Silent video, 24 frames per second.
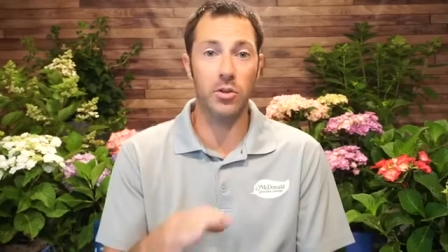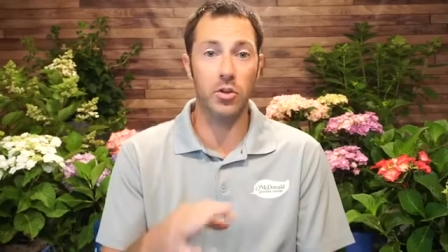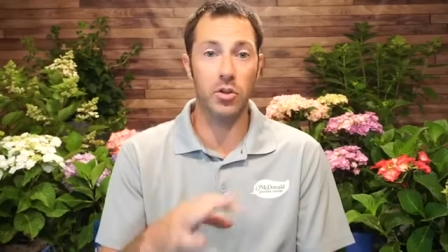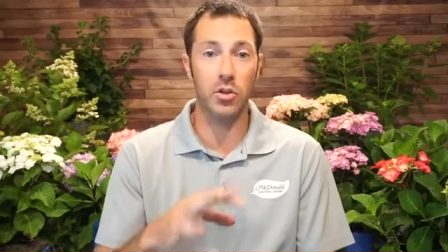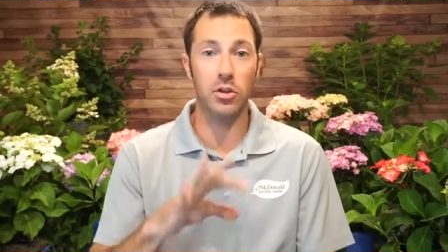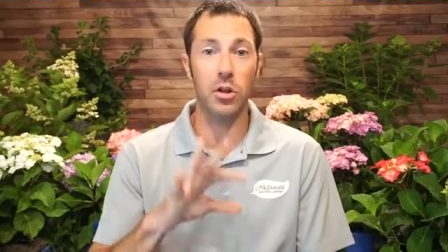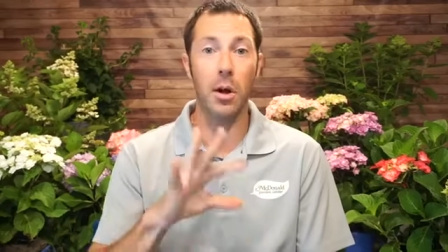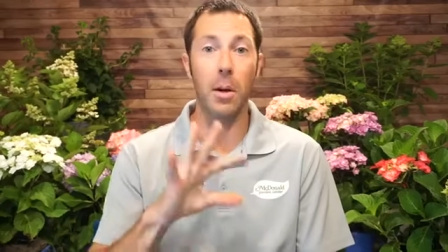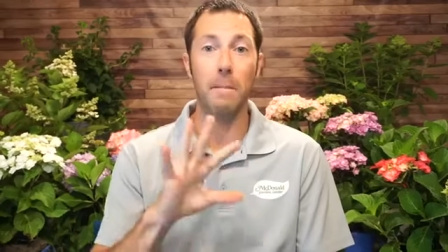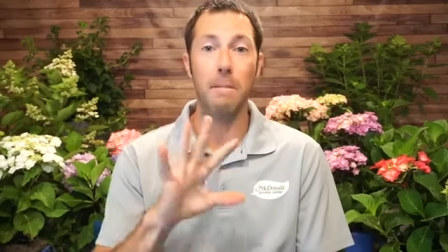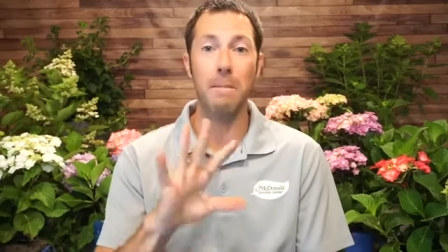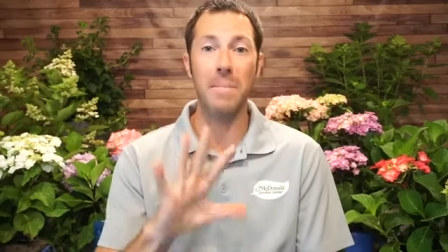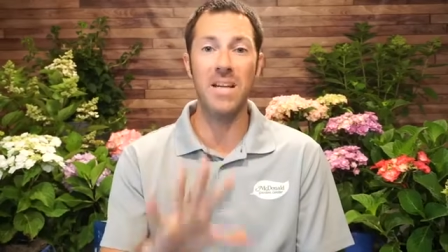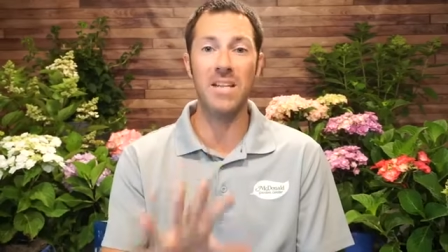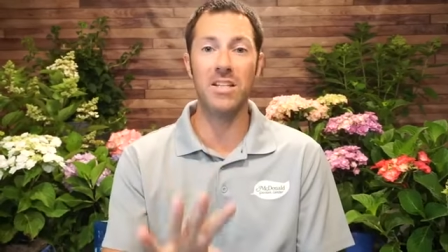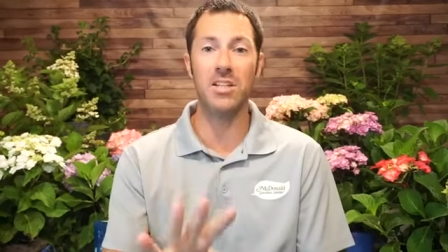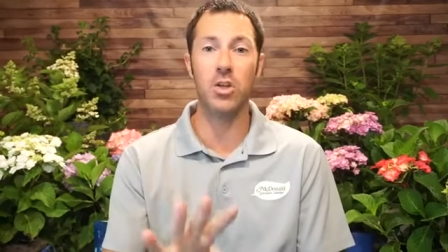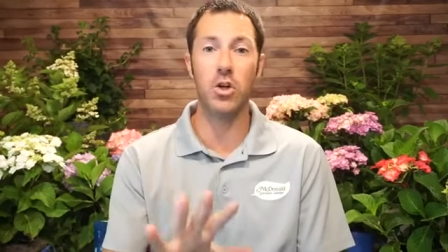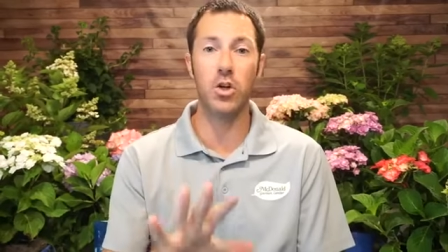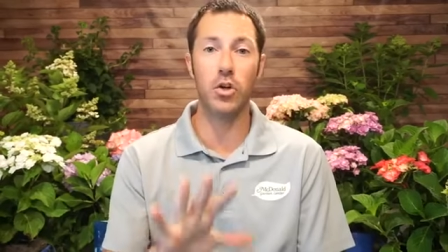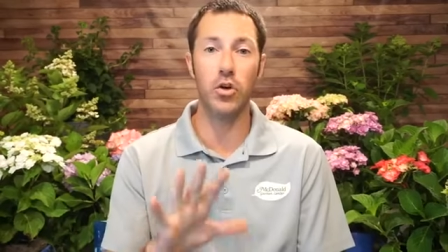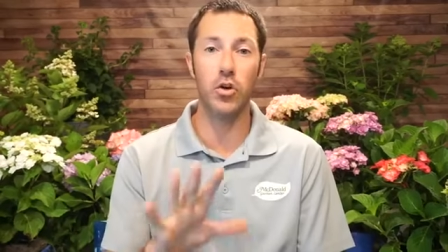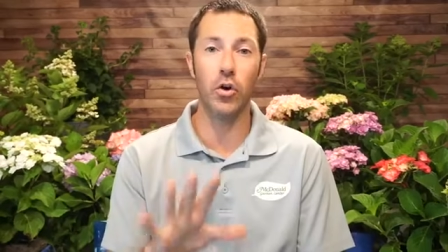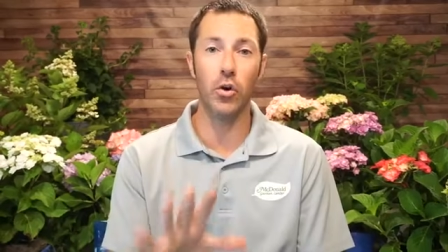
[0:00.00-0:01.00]
Just amend
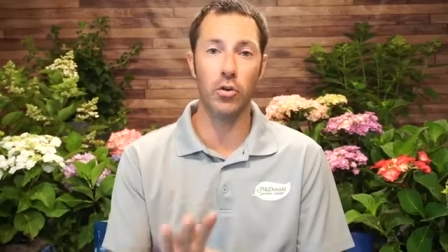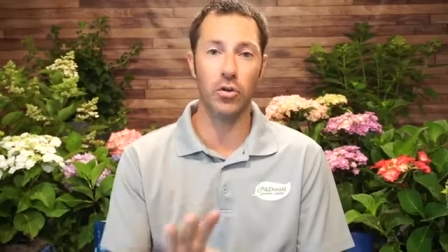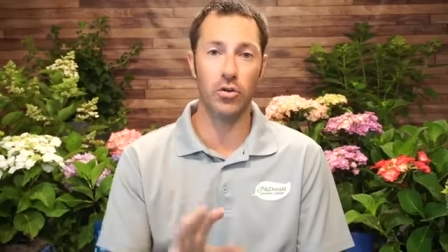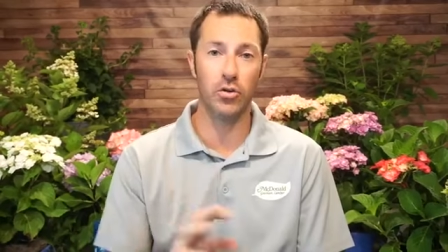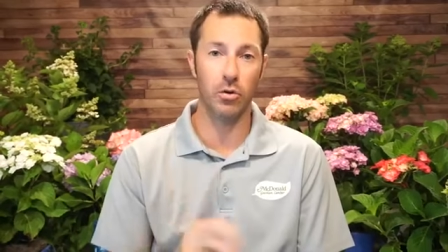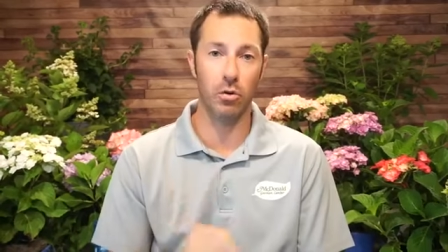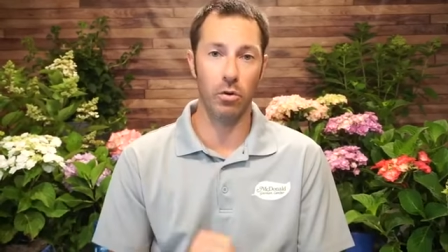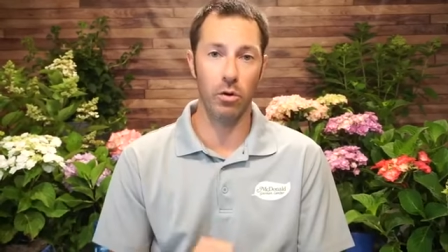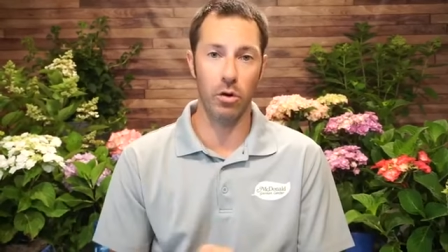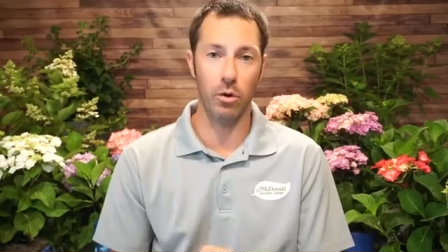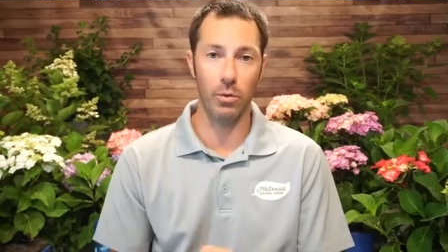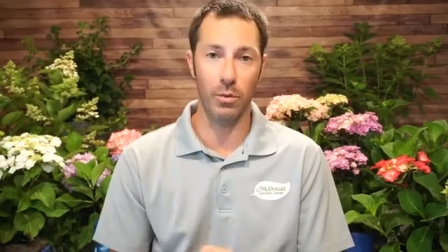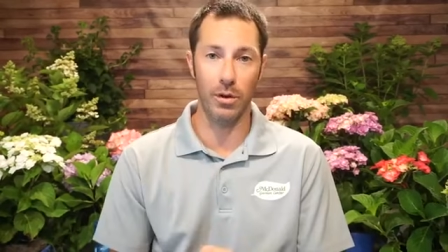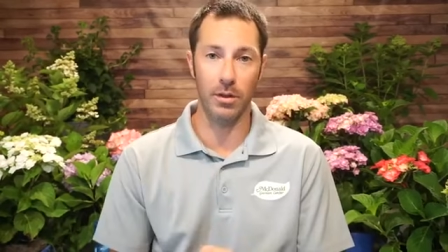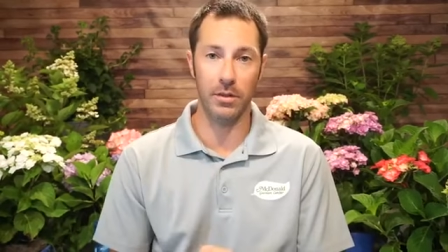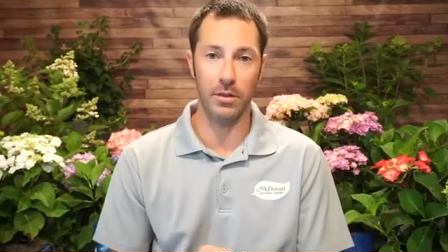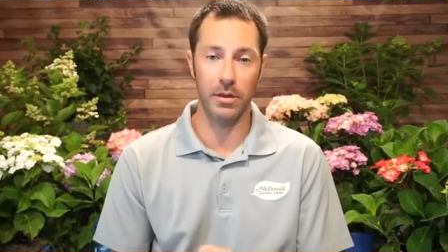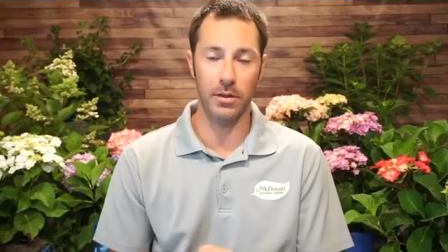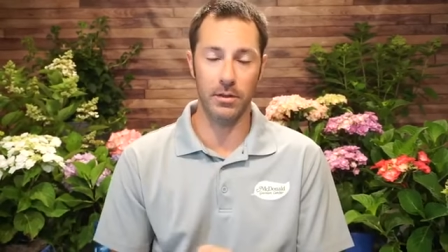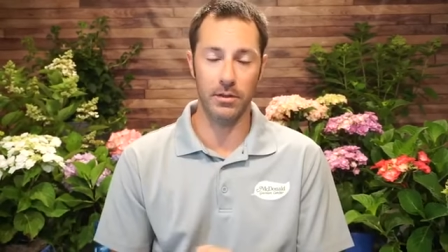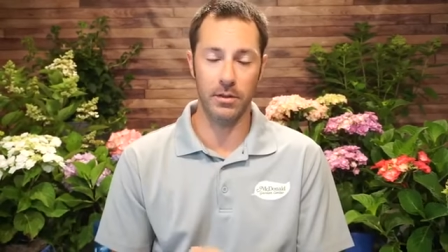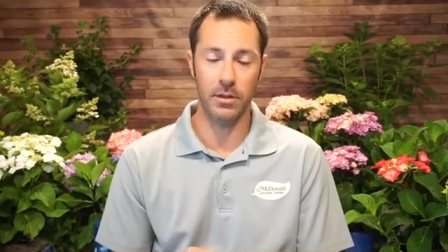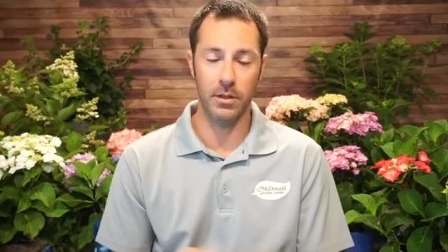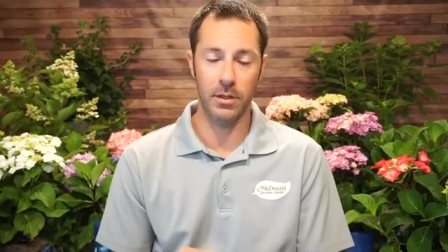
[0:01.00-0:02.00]
your soil with
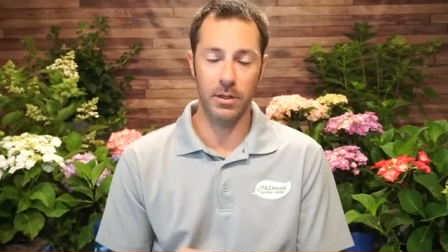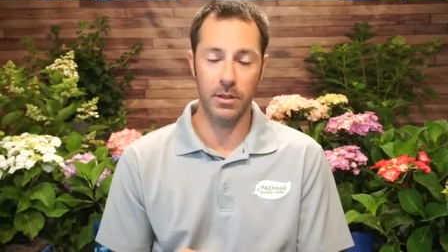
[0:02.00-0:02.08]
it.